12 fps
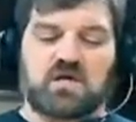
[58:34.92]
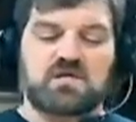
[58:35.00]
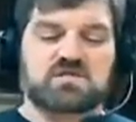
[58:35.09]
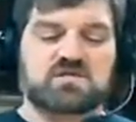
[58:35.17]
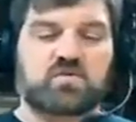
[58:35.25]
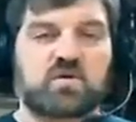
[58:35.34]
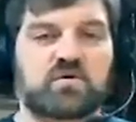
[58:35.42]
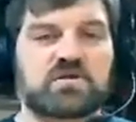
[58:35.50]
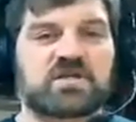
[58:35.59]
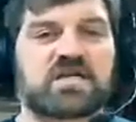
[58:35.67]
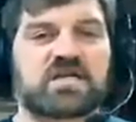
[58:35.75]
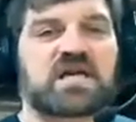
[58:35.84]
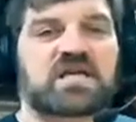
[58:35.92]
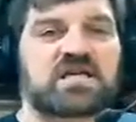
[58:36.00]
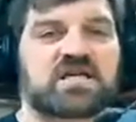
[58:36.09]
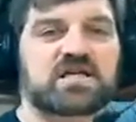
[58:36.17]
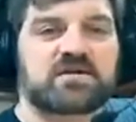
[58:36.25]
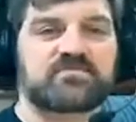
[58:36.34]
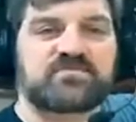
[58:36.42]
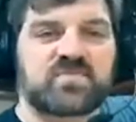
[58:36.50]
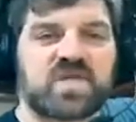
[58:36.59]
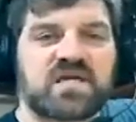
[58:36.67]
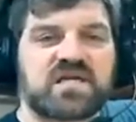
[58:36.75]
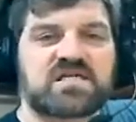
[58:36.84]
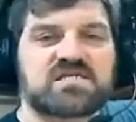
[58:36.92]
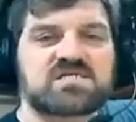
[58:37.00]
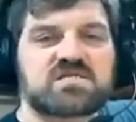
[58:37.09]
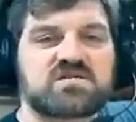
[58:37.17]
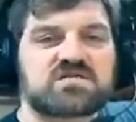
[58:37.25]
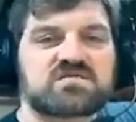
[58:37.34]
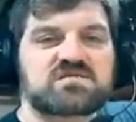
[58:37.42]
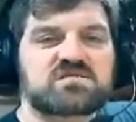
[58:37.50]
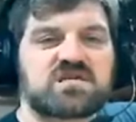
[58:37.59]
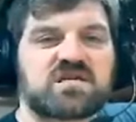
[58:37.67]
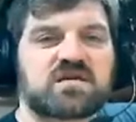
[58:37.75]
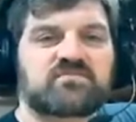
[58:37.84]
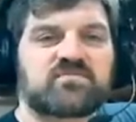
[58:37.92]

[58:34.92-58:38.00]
So what we're looking at here is, you can see,